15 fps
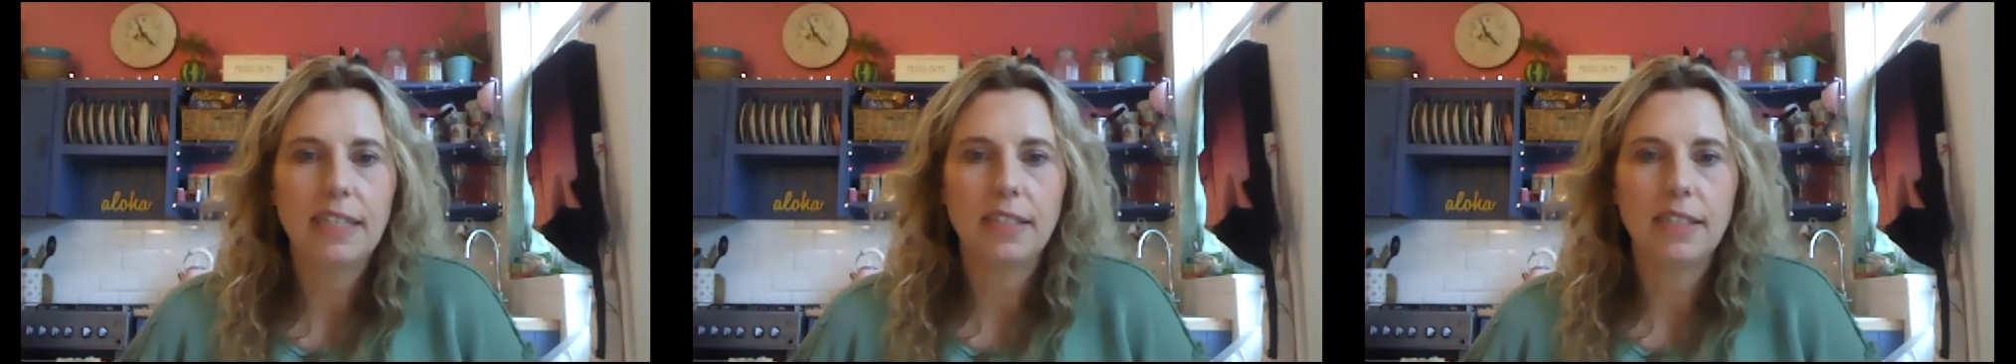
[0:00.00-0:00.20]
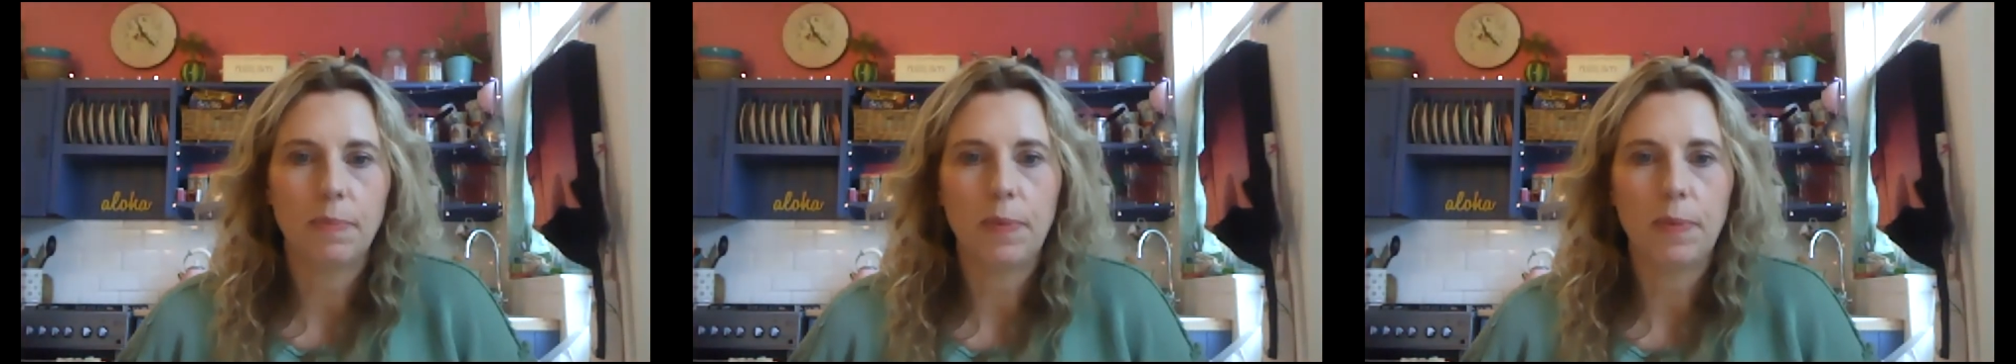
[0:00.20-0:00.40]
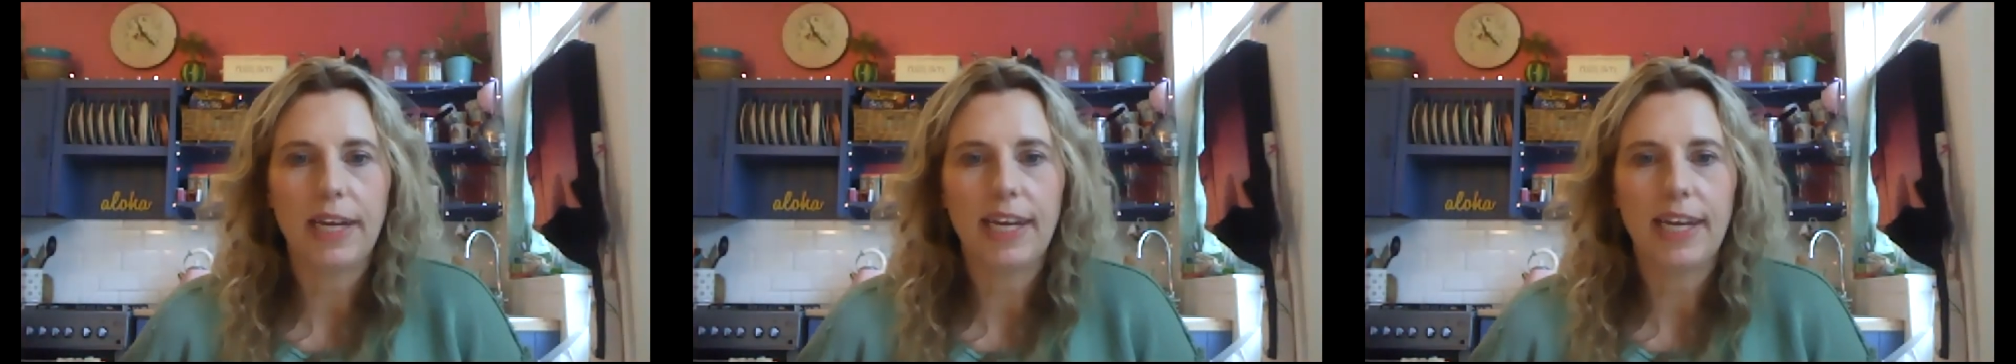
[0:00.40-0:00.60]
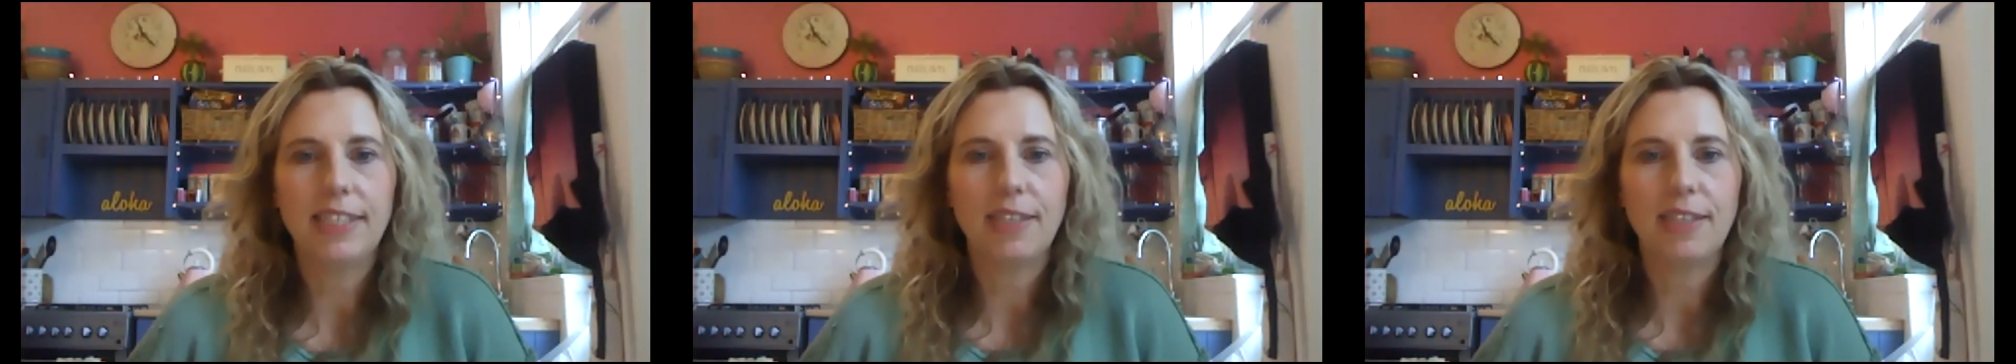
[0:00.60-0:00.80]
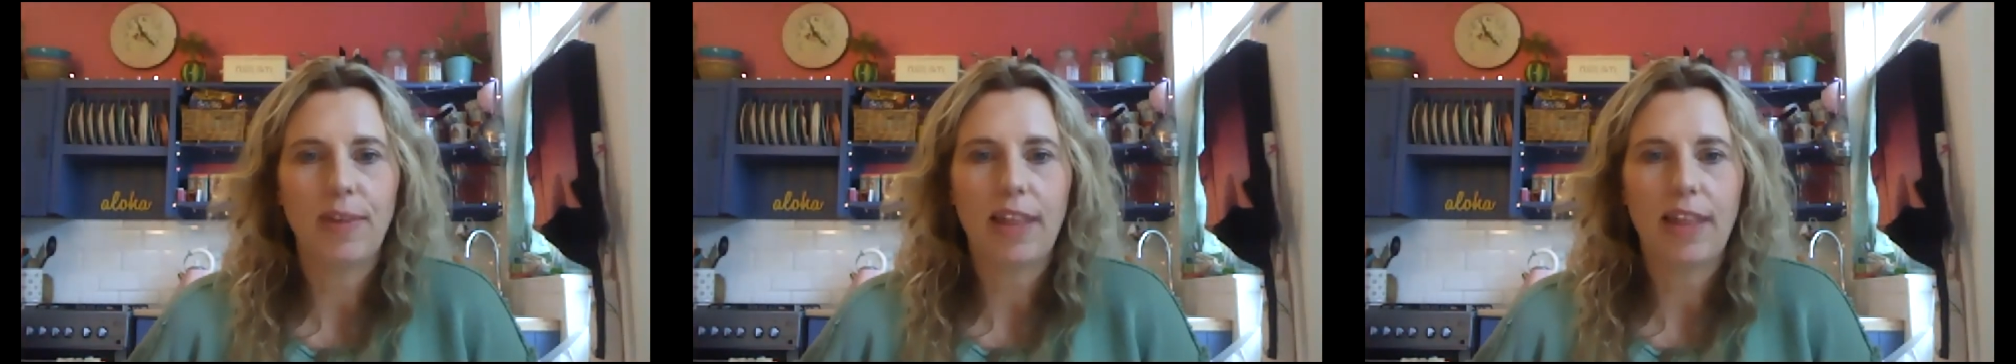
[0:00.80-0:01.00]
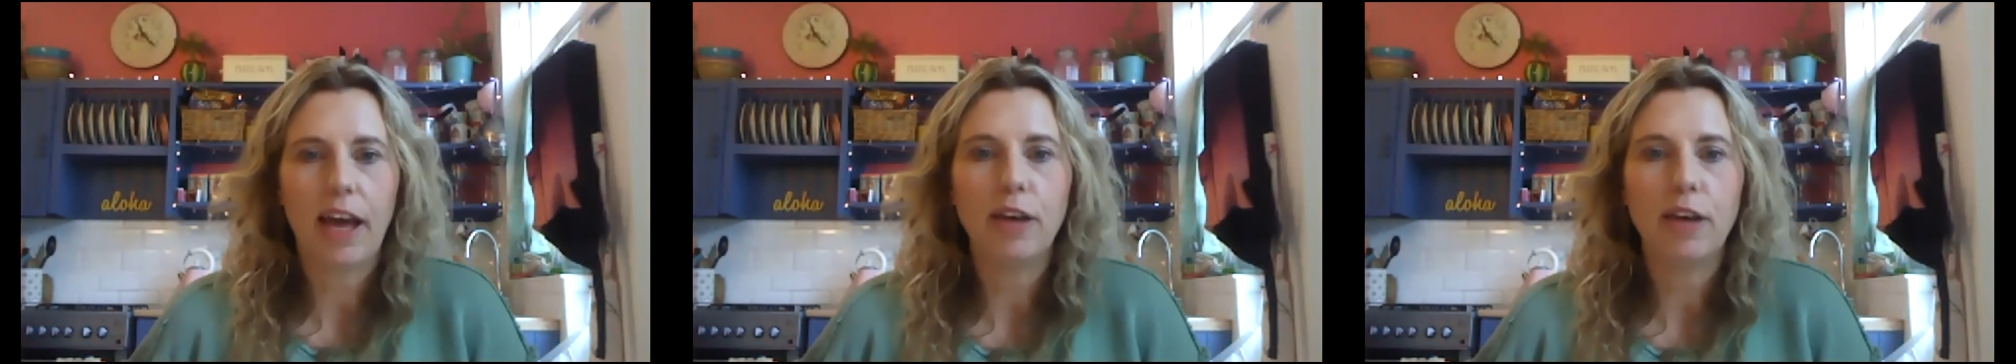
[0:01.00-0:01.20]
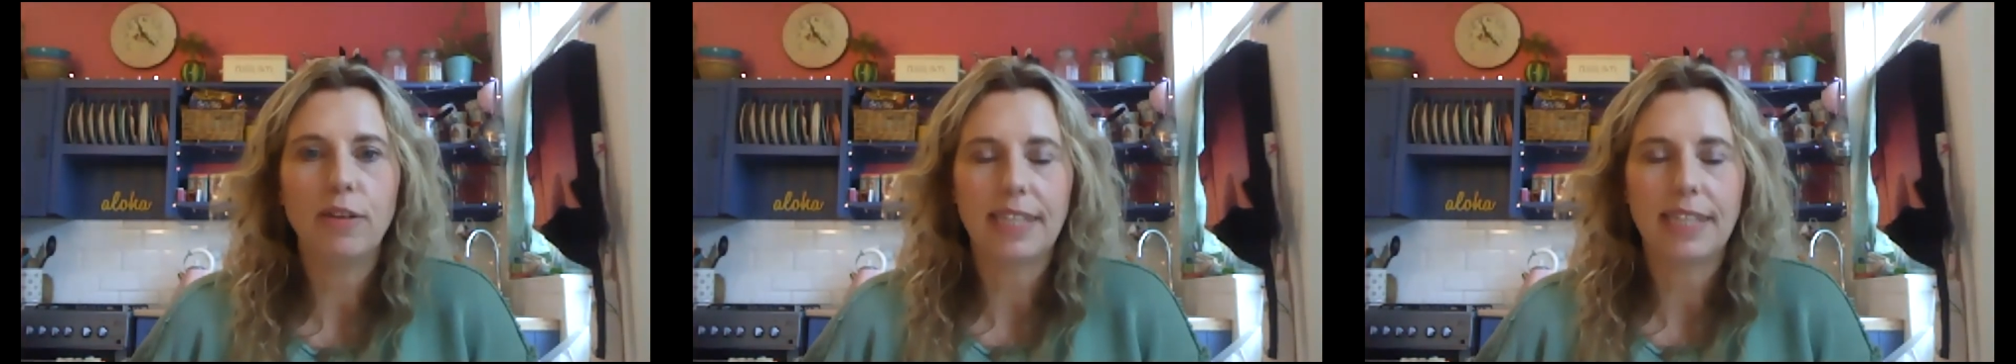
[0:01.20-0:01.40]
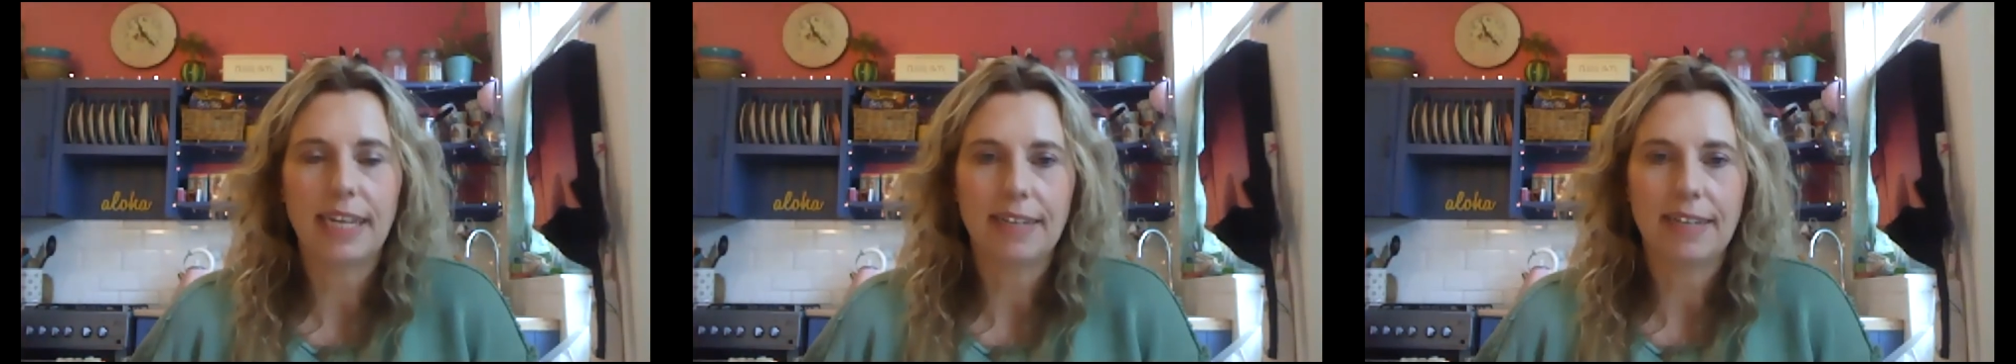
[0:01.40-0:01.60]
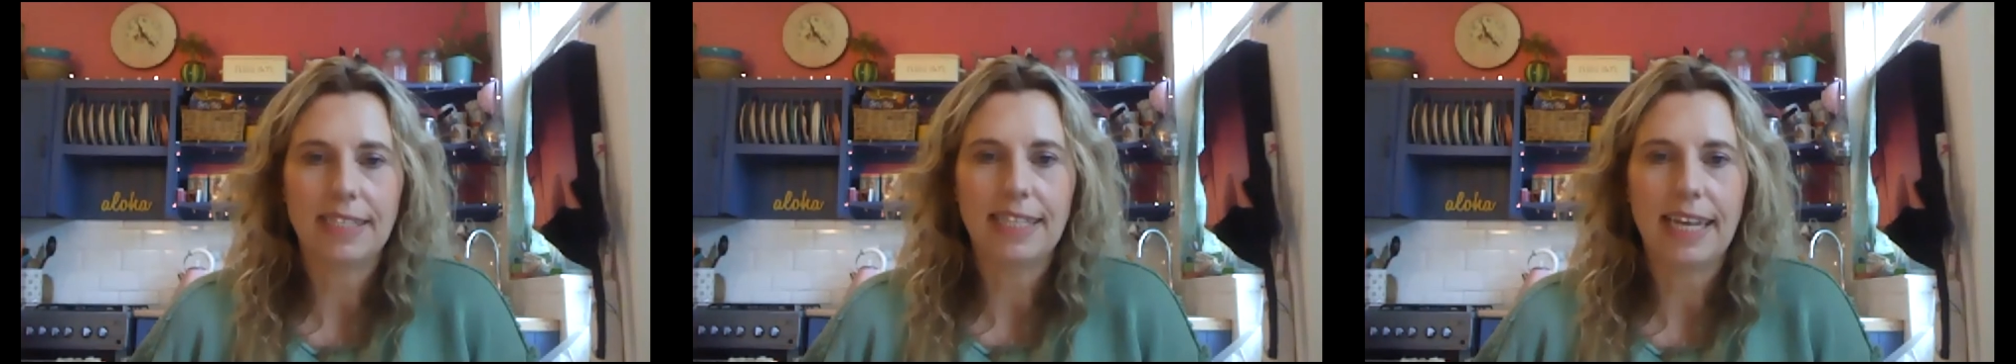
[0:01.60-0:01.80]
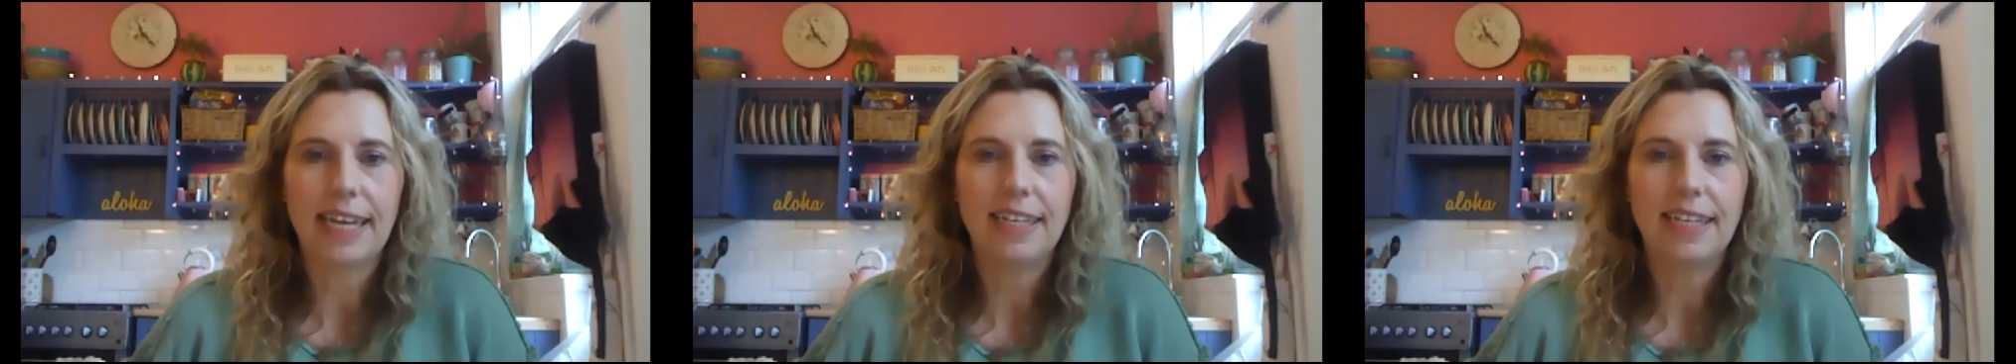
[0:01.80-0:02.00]
some words with O sounds
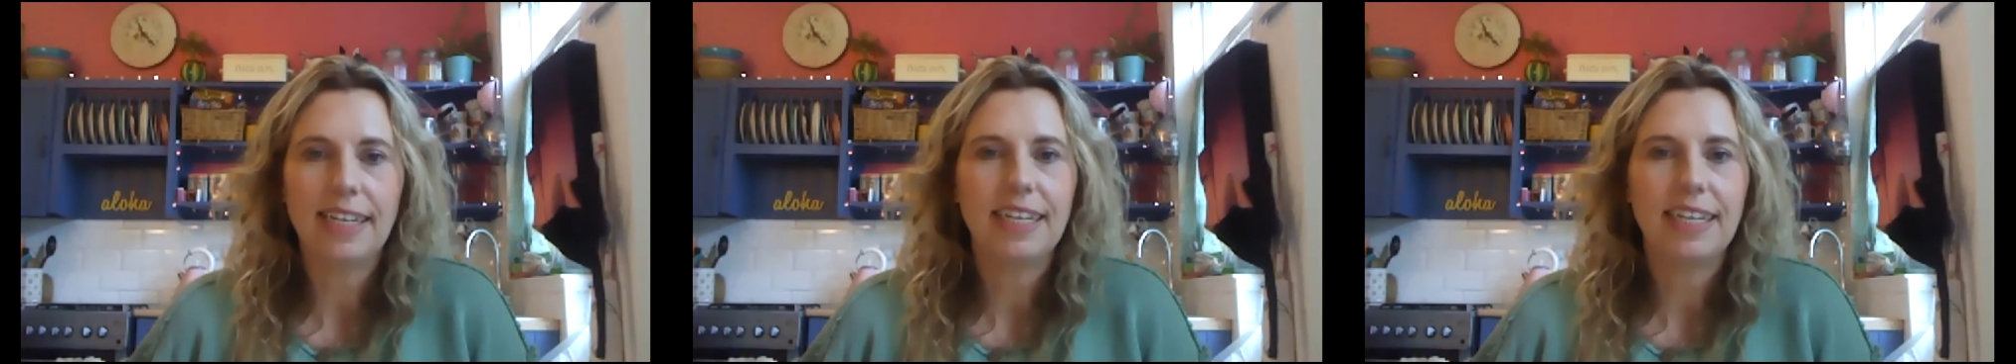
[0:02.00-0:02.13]
in,